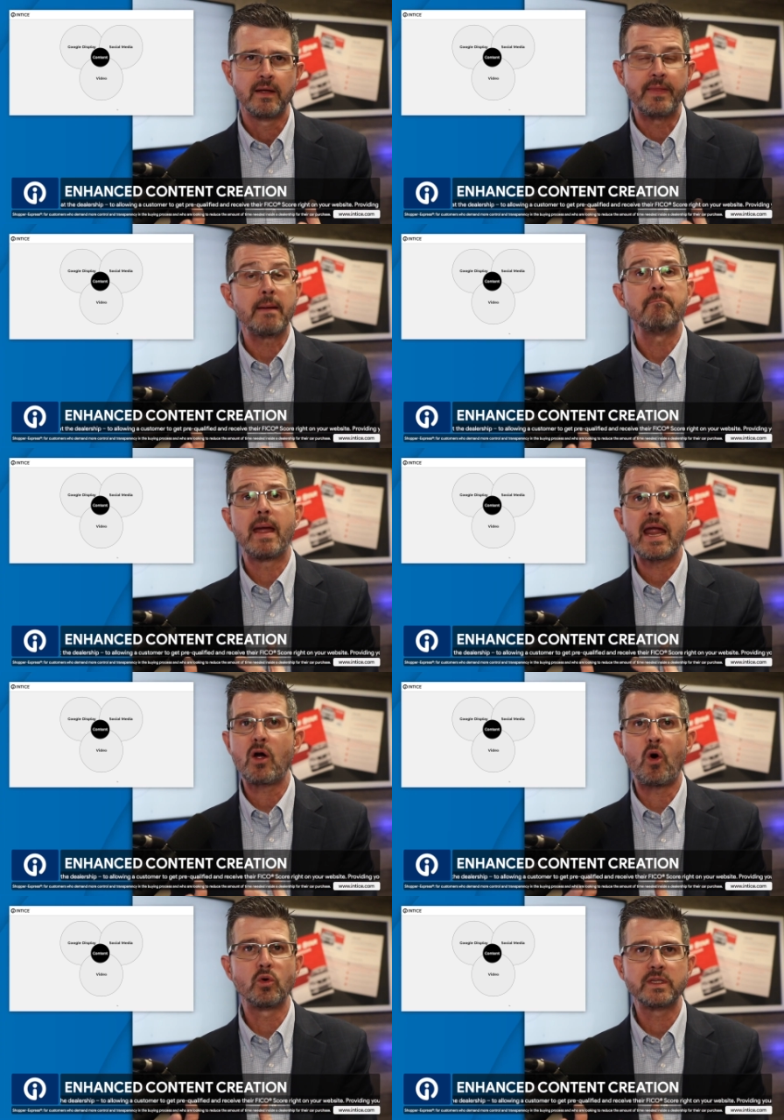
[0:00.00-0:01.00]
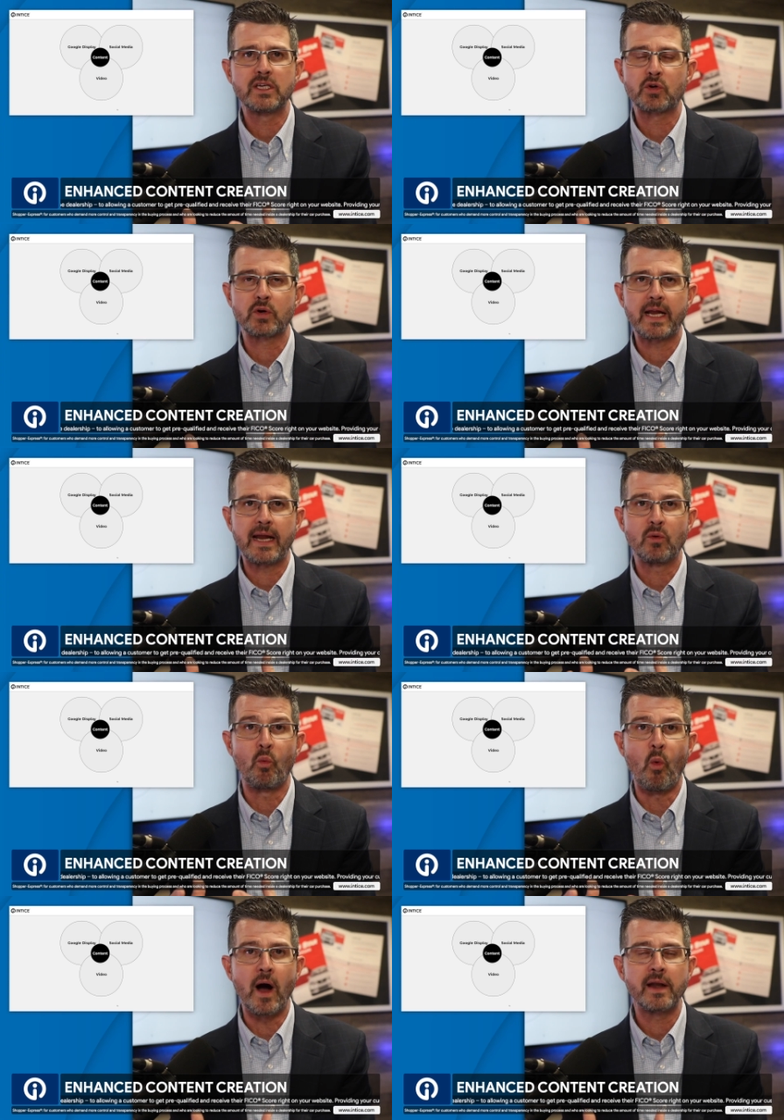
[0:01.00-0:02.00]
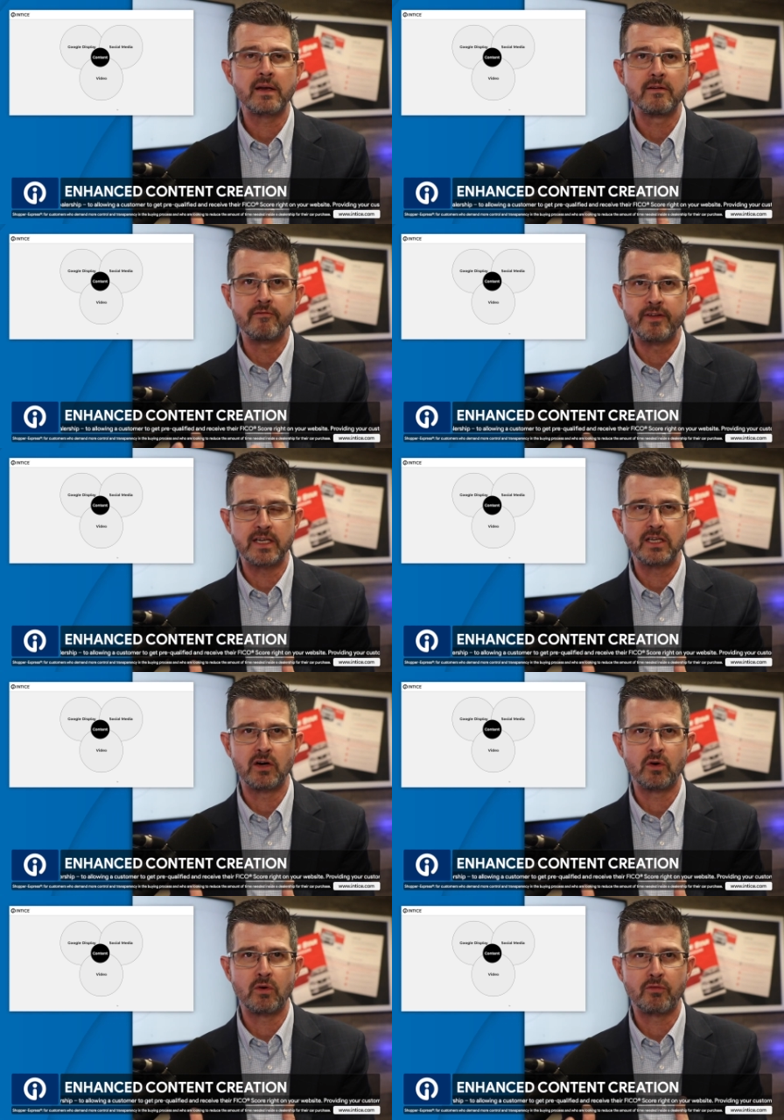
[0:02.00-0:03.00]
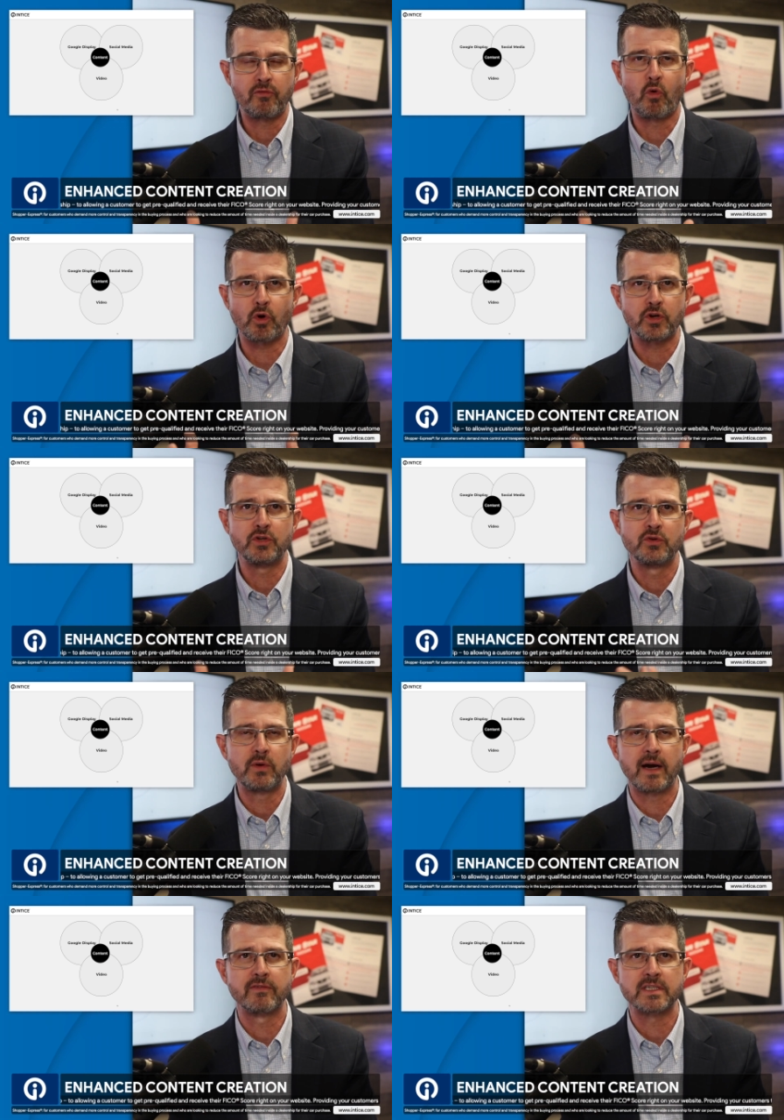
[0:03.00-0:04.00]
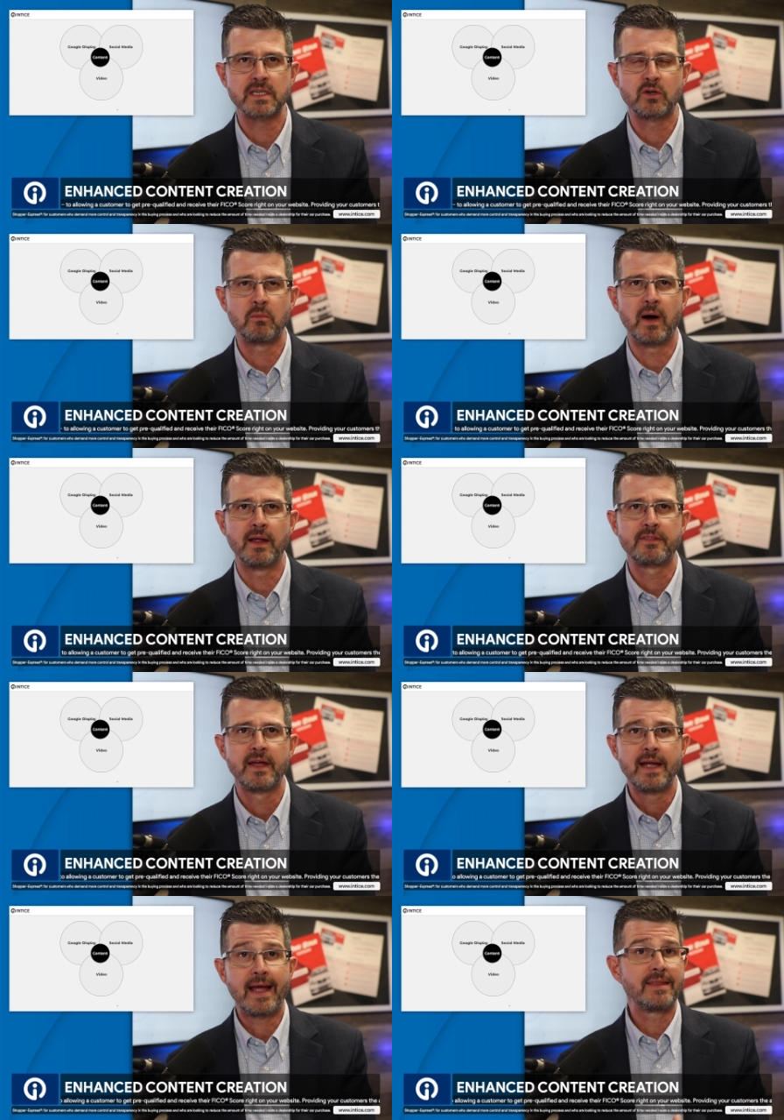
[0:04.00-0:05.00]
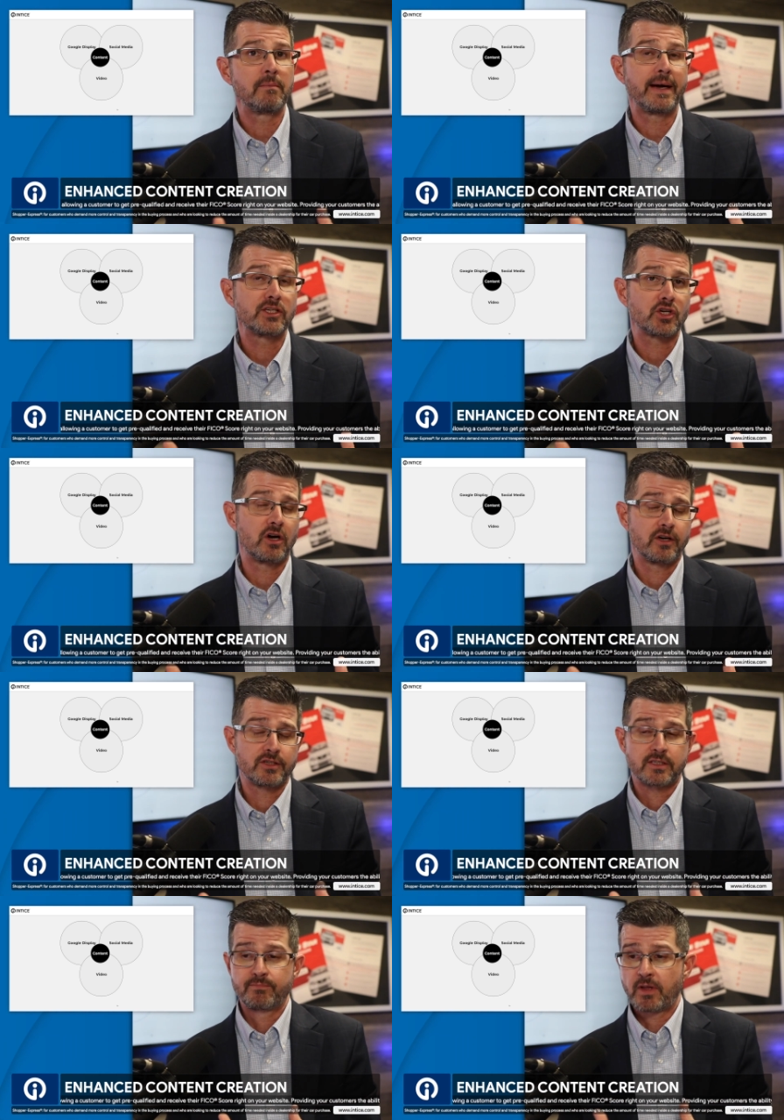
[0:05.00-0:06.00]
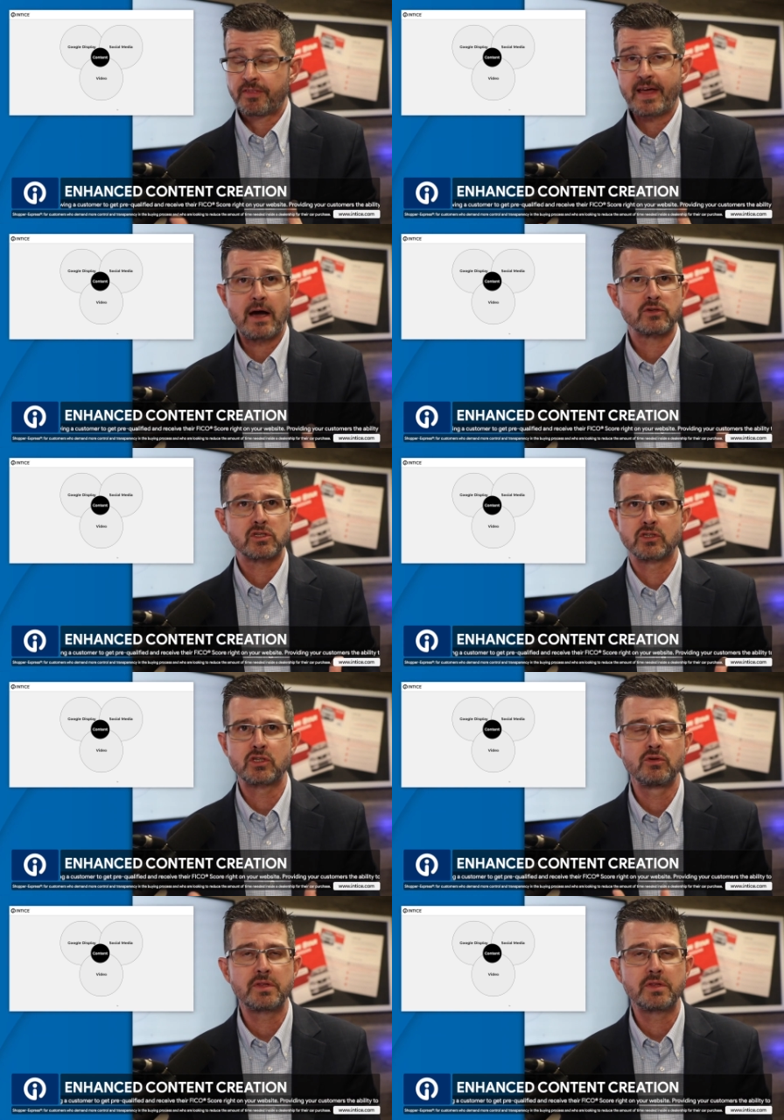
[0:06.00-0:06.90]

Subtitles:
they may only create one video for you every single month, and they might charge $1,000 to